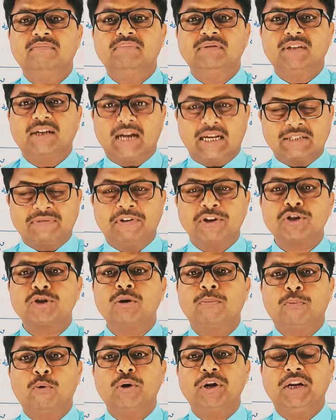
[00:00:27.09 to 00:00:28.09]
the classification
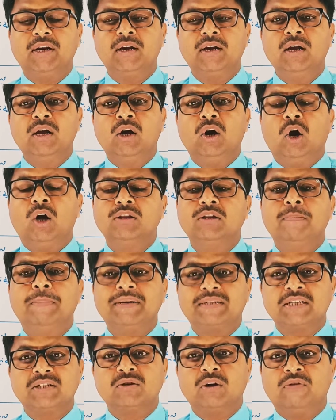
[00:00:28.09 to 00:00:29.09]
of protein on the
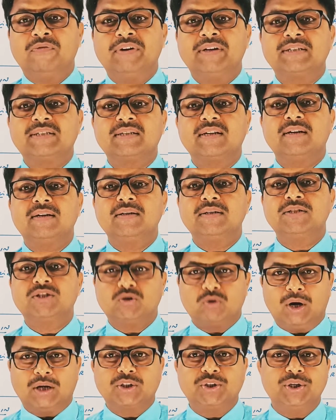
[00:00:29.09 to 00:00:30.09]
basis of its
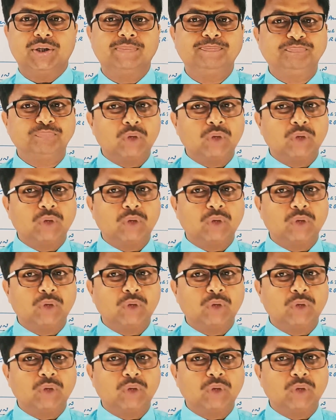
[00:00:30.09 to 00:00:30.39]
structure.